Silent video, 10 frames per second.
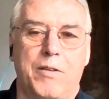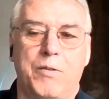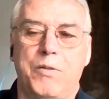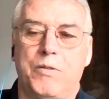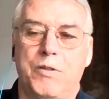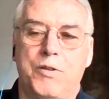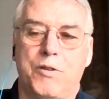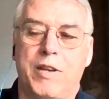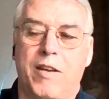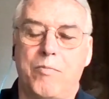who
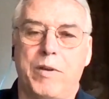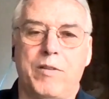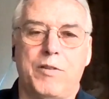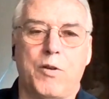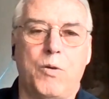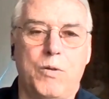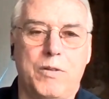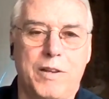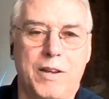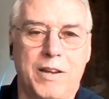should have been told,
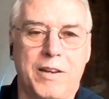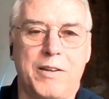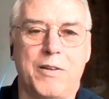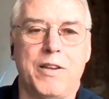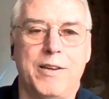the